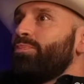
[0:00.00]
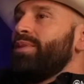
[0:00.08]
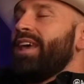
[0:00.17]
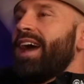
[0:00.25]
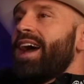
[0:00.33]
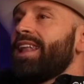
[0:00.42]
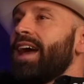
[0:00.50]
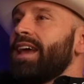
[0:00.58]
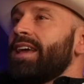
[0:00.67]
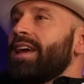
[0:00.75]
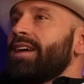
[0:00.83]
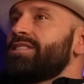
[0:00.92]
yeah,
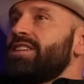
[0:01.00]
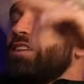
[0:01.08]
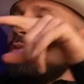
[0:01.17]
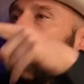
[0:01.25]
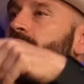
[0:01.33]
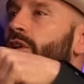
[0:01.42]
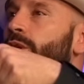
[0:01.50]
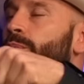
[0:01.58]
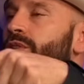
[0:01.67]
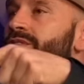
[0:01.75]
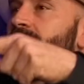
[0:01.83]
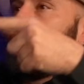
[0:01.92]
like Steve would be the only
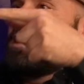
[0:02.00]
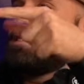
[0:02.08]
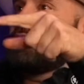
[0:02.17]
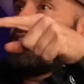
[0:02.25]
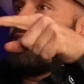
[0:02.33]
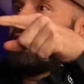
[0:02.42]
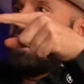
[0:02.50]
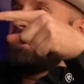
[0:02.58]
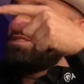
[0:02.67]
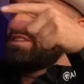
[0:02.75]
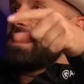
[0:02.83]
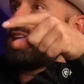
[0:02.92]
person I could say that
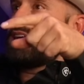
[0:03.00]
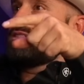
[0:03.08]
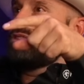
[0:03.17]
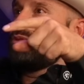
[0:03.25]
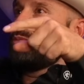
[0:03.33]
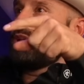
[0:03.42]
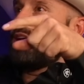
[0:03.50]
I've said that to, but